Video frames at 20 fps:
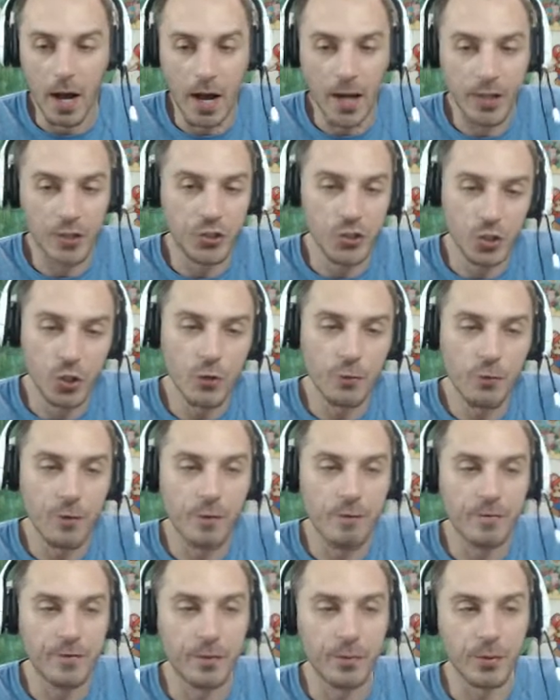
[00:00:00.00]
I shoot for
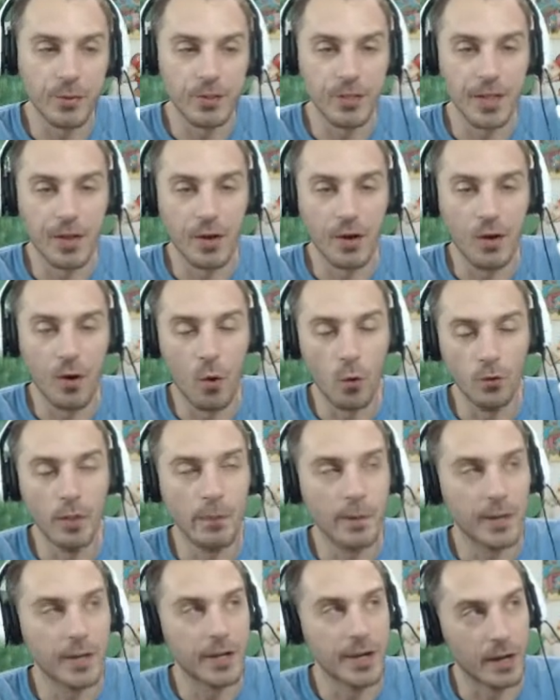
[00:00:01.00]
50%
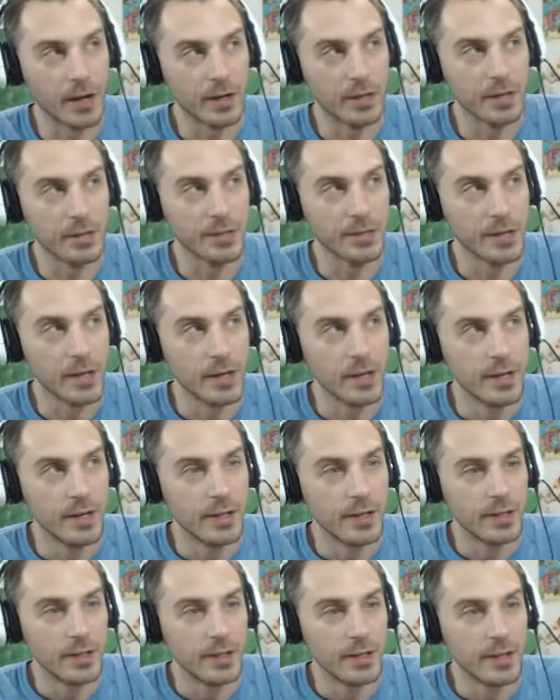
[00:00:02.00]
only because
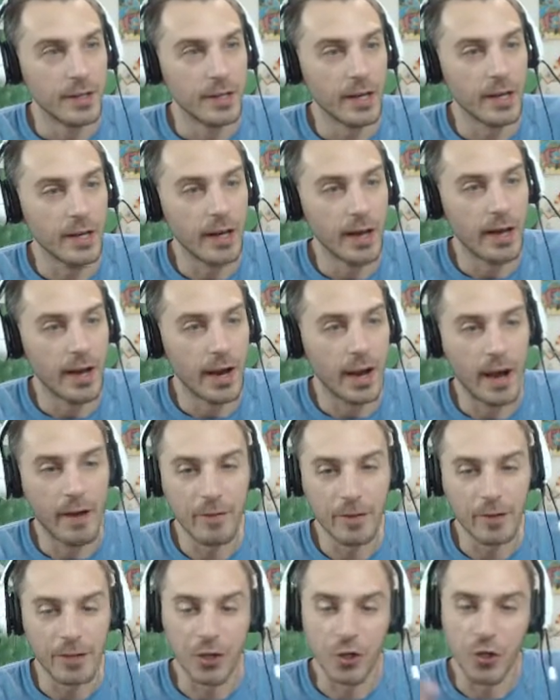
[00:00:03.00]
I
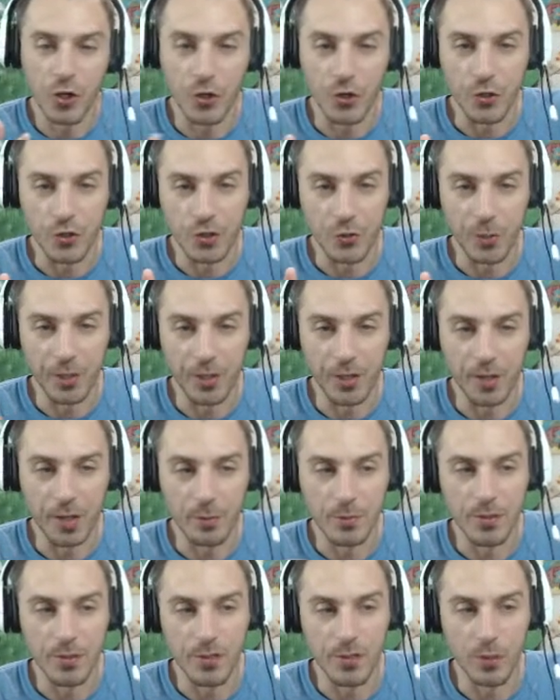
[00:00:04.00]
have like a curse when it
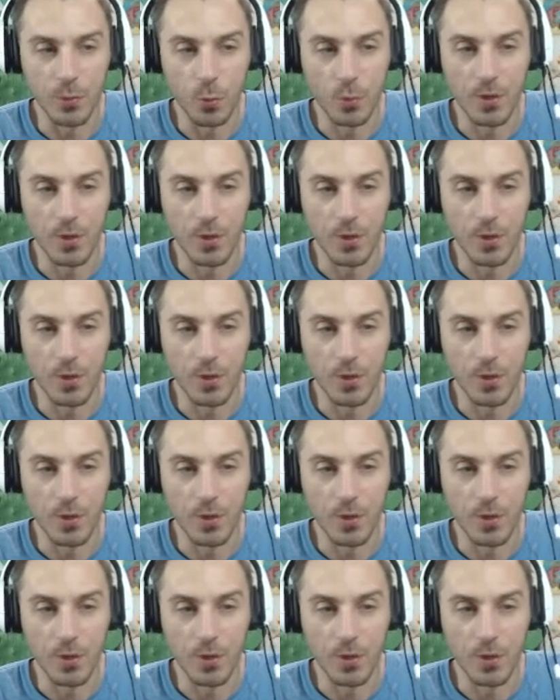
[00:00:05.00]
comes to